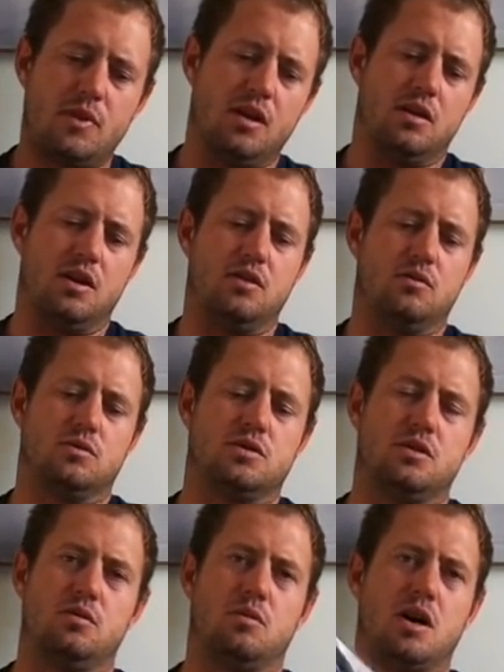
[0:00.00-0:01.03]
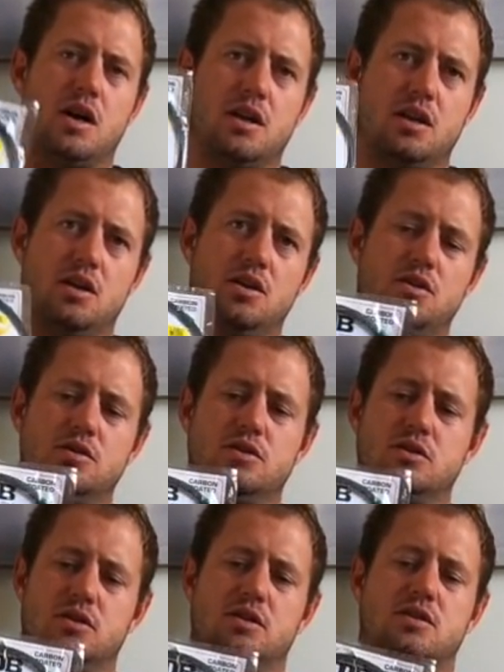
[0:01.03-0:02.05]
And then also the wire that I
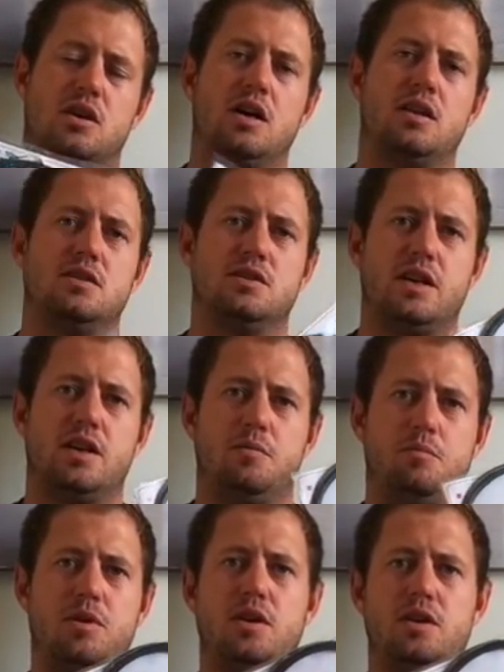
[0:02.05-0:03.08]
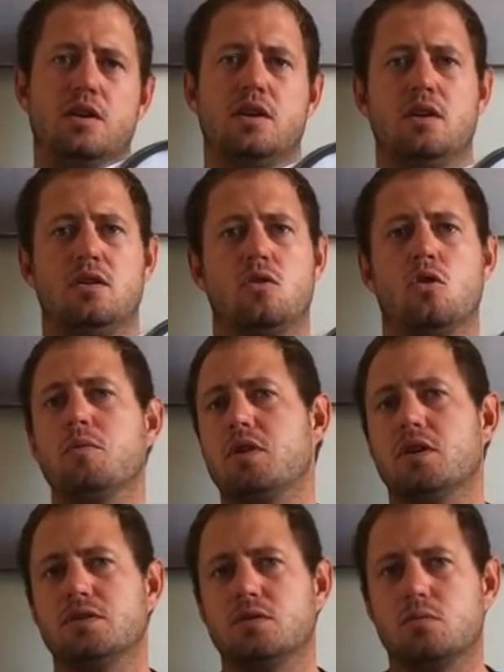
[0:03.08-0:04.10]
use is either J D B carbon
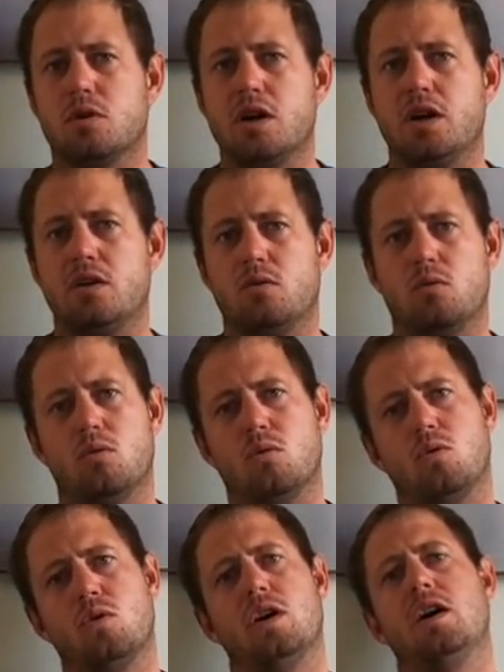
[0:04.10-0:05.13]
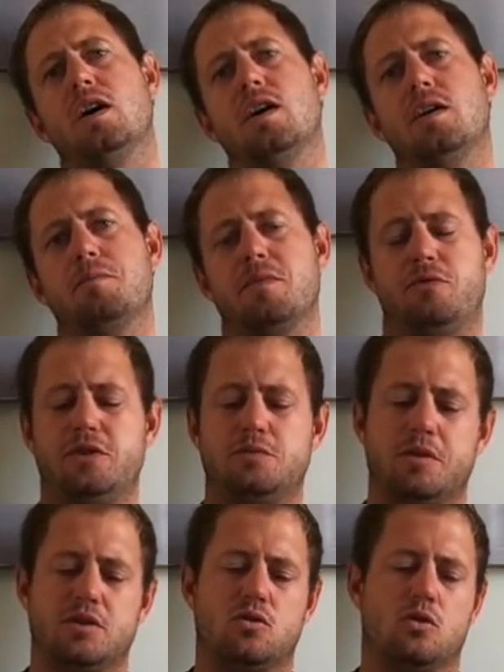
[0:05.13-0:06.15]
coated wire or um, the
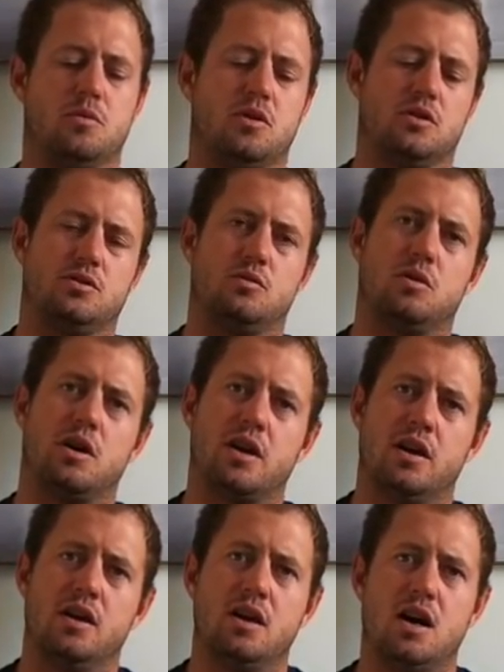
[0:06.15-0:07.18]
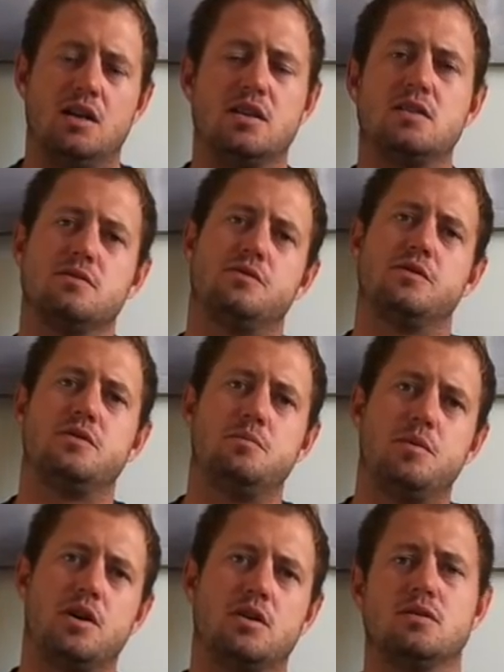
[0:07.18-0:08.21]
Fishmate carbon coated wire, one hundred fifty
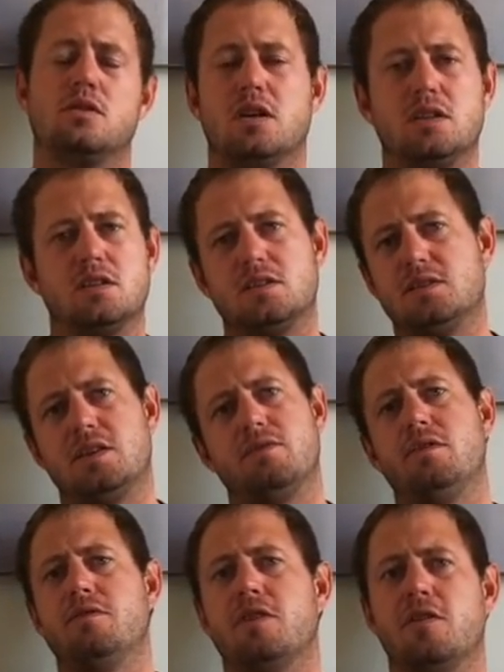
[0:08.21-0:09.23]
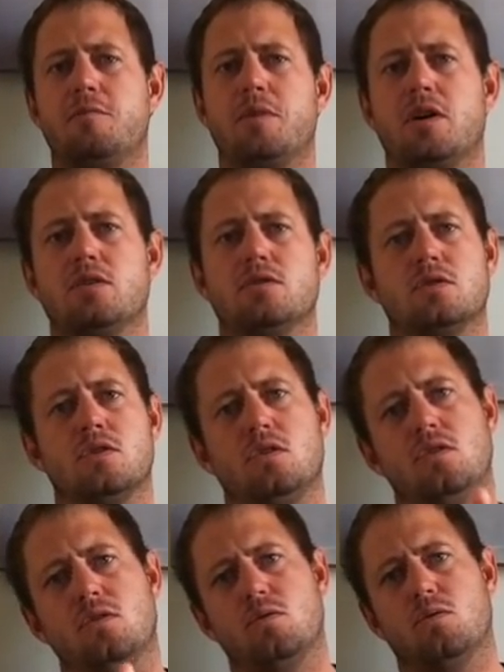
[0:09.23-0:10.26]
pound, one hundred seventy-five pound,
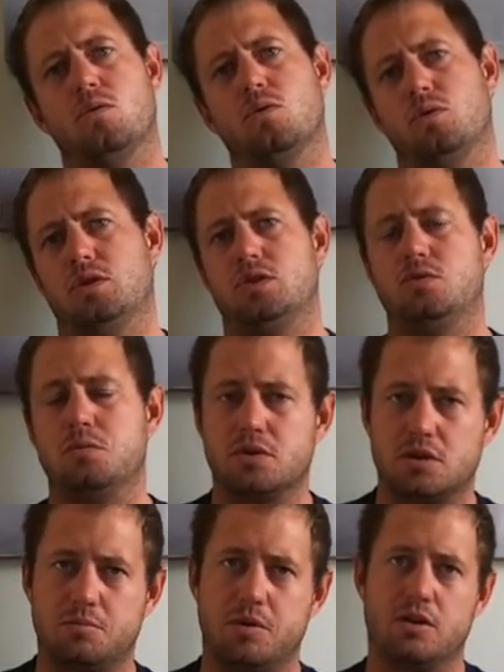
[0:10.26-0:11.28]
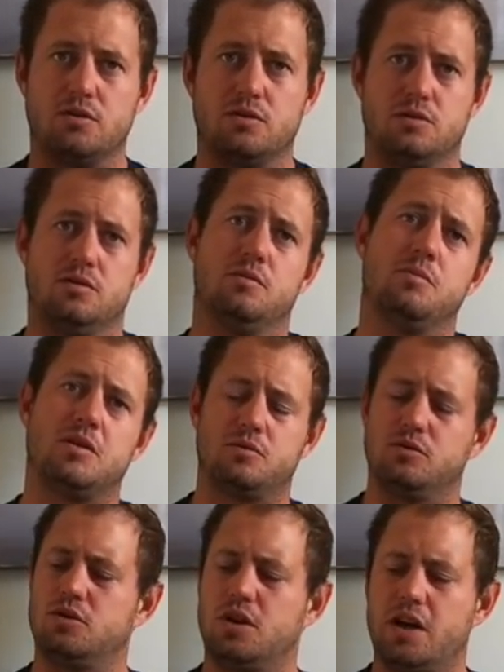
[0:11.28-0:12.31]
or the two hundred pound. But
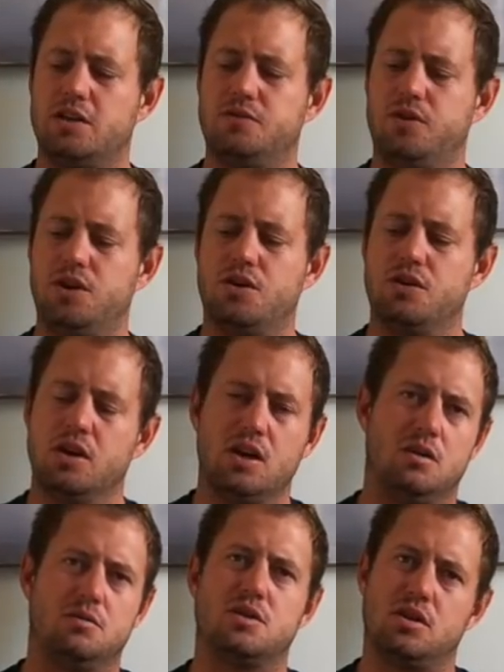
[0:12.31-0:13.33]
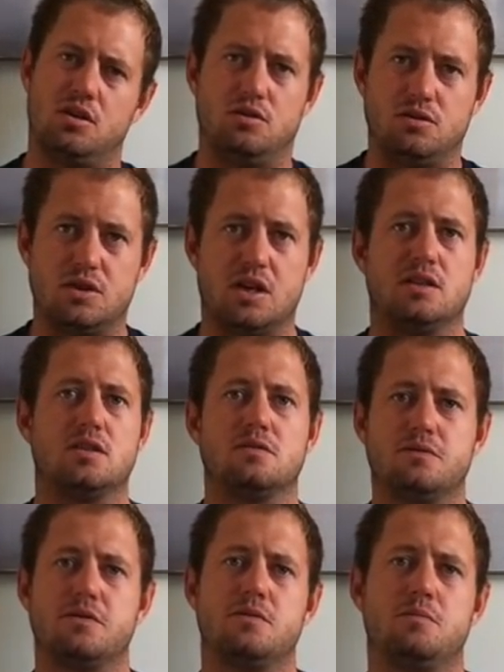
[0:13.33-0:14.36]
from today's video, I'm just going to use the one
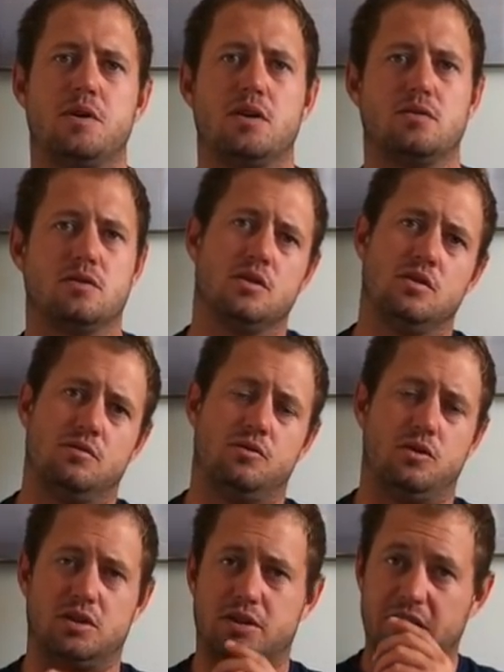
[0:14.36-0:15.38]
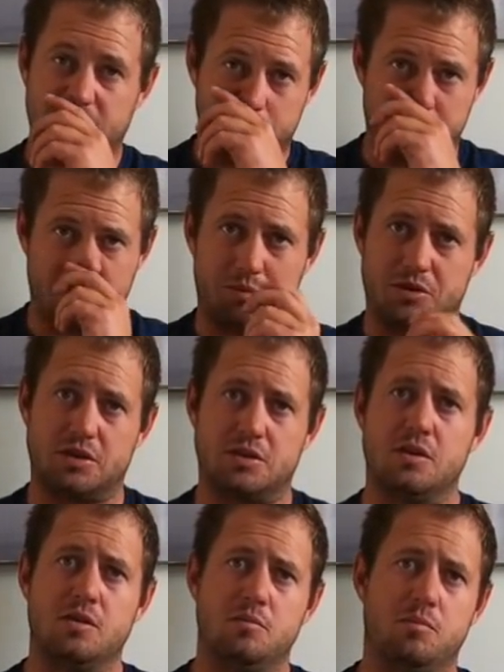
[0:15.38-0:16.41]
hundred fifty pound for illustration purposes.
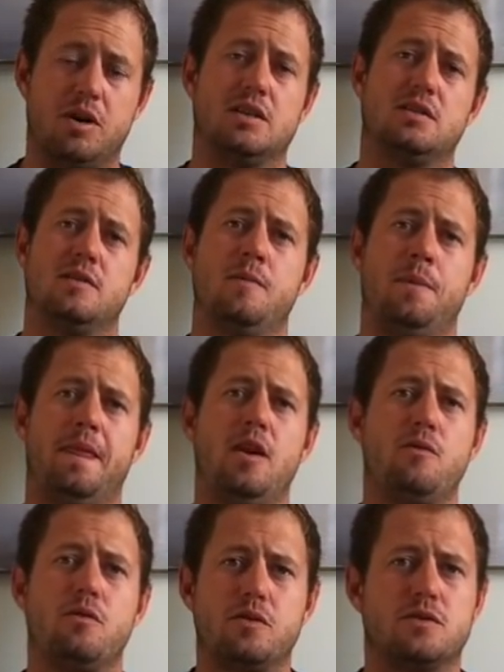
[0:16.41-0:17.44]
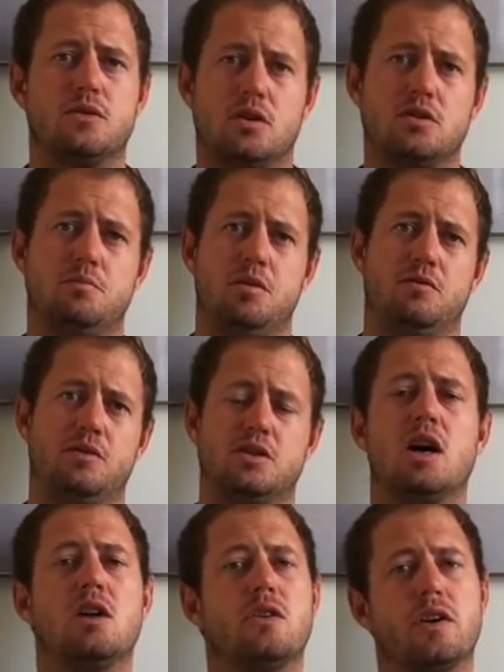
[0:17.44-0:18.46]
But if you fish for those big fish,
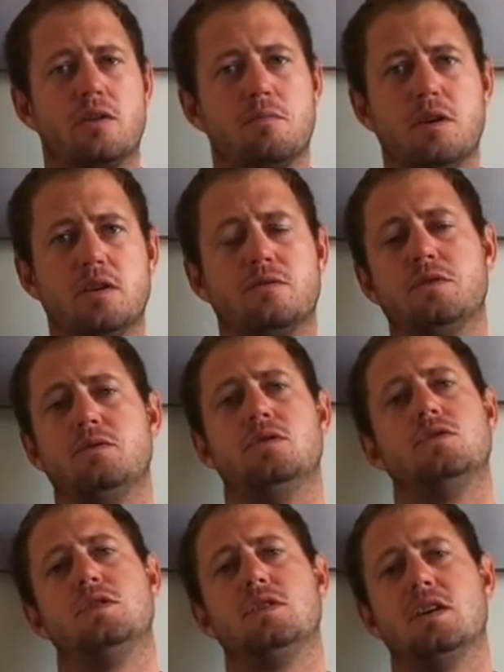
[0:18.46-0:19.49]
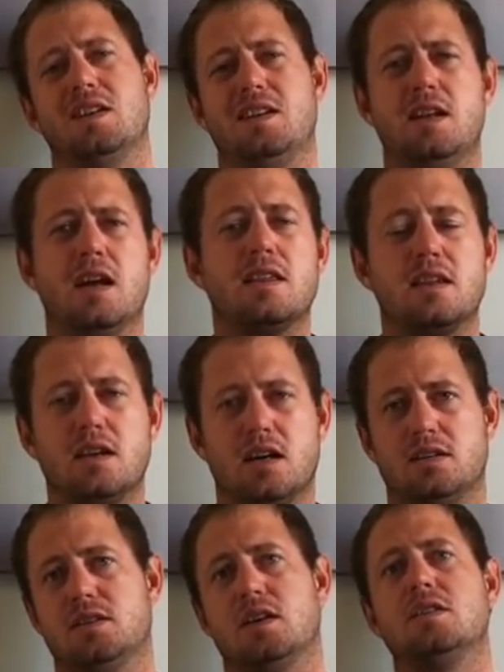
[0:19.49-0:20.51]
I'll recommend using nothing
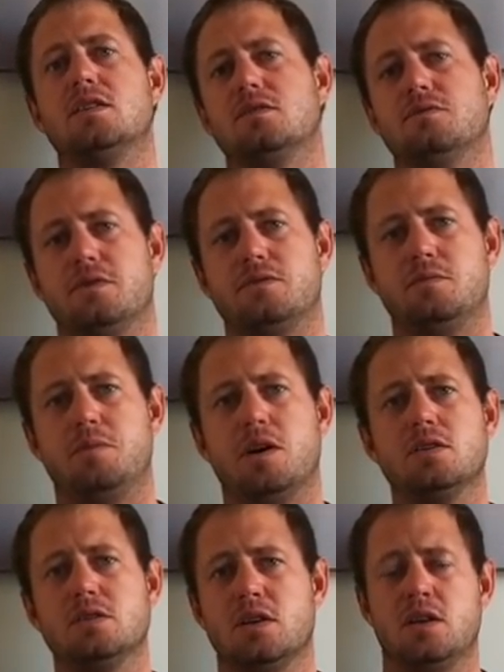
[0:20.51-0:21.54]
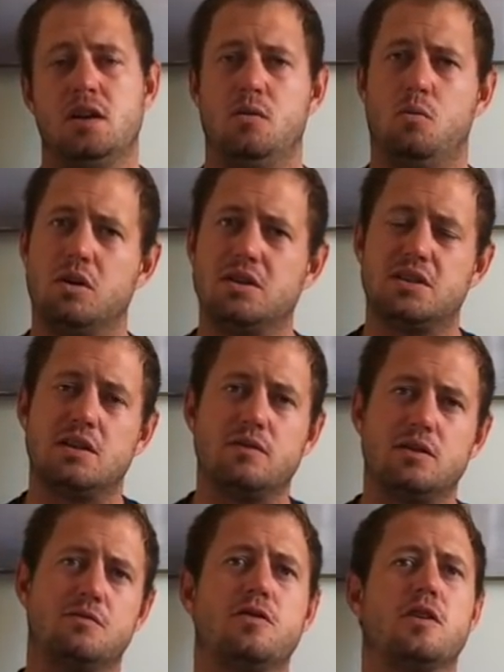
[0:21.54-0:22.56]
under one hundred fifty pound, one hundred
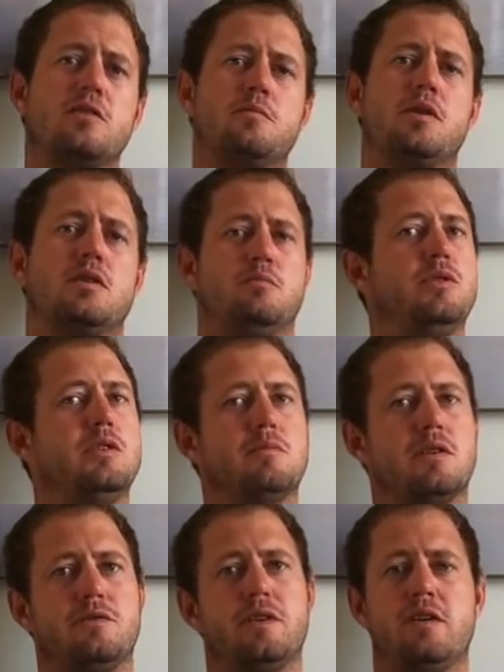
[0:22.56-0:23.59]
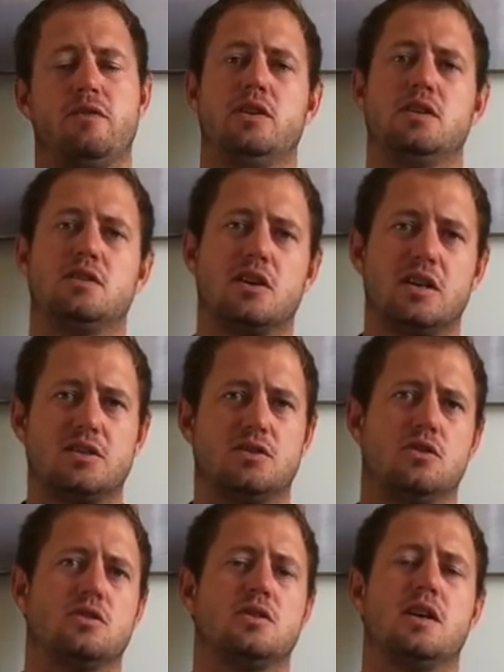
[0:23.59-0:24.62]
seventy-five pound being my favorite. It ties
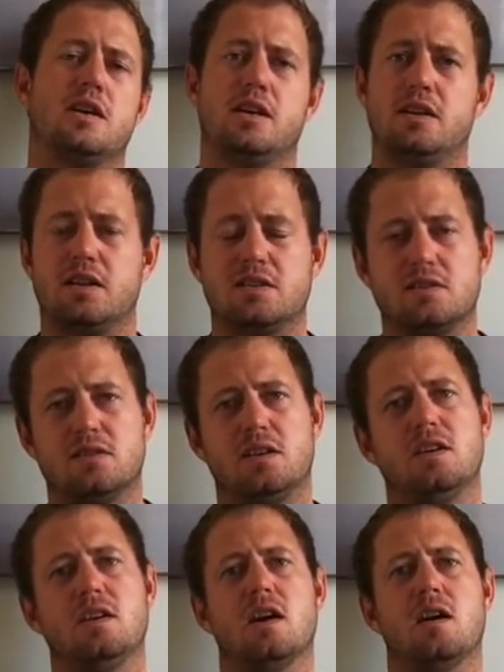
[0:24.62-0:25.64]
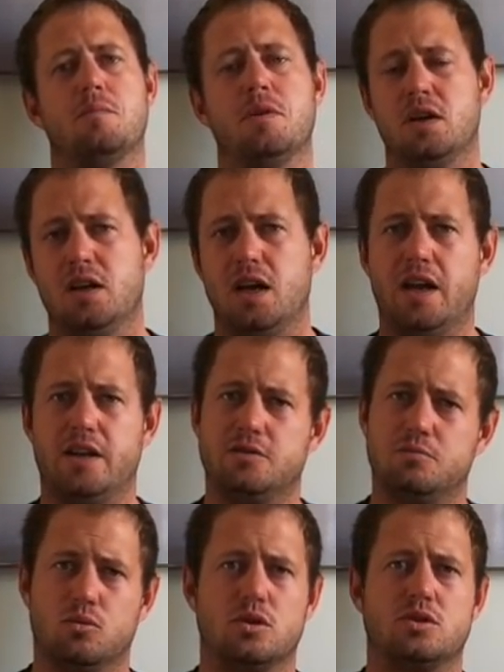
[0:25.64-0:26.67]
knots like it doesn't kink up and
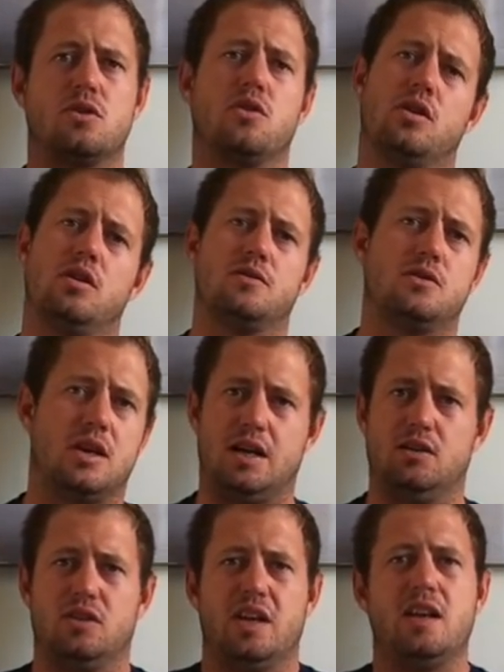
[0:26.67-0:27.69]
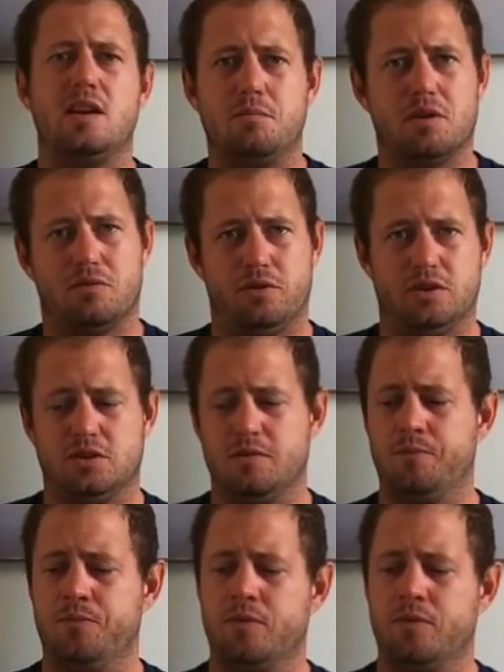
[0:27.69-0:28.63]
is more than strong enough to handle any big fish.